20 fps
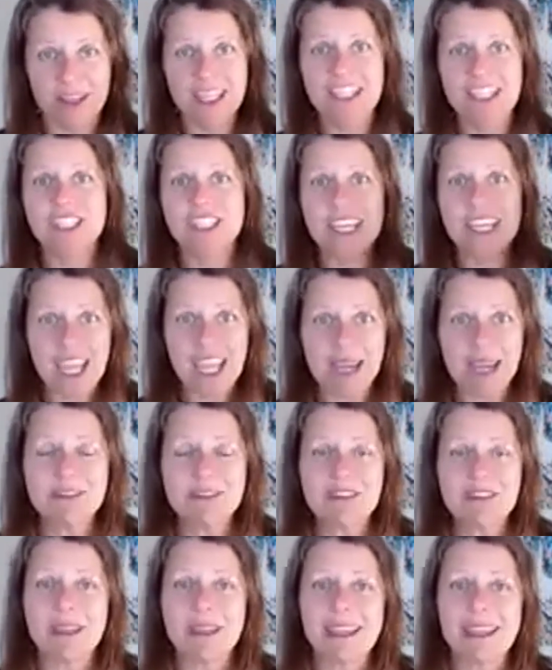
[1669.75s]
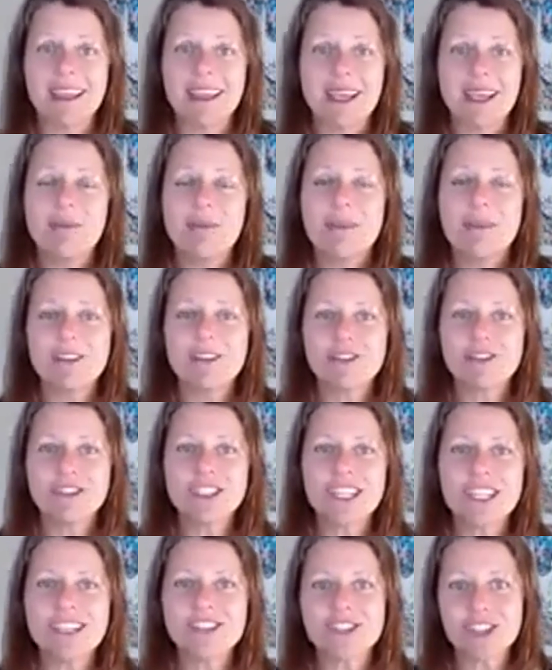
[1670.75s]
She came to me because
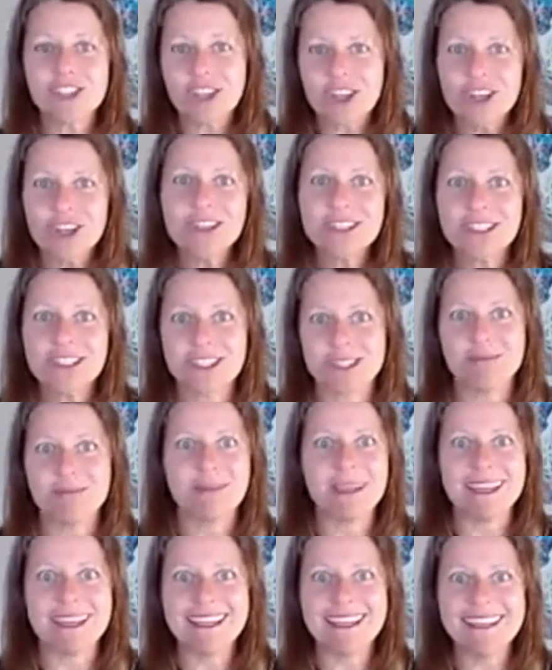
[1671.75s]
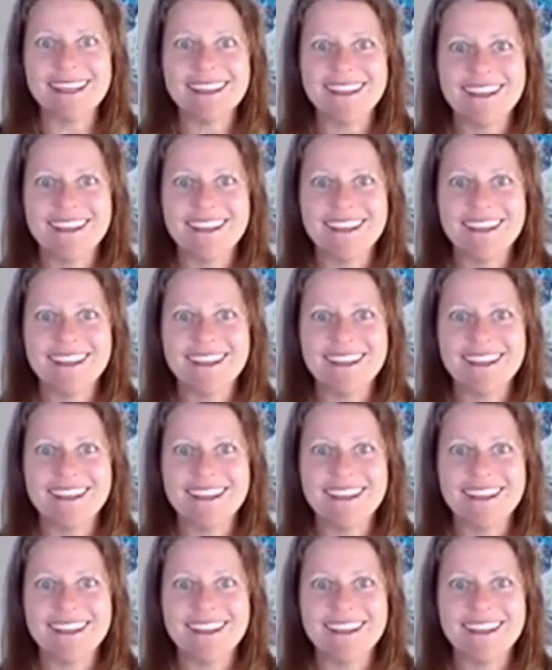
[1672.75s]
she turned to me